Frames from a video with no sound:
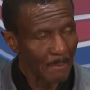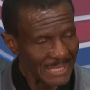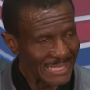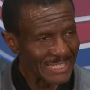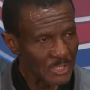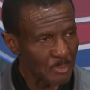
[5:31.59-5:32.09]

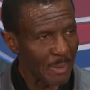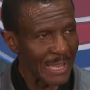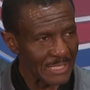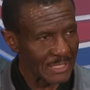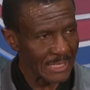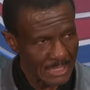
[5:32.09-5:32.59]
But his
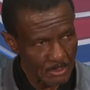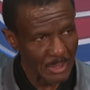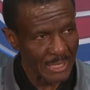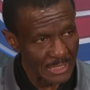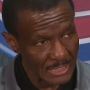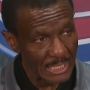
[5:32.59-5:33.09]
spacing, he's
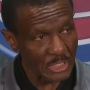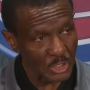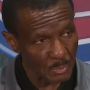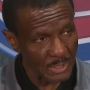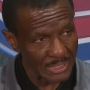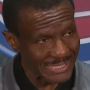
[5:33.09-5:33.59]
being
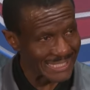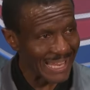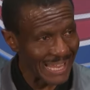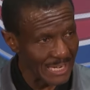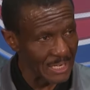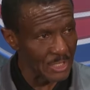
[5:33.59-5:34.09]
disciplined and staying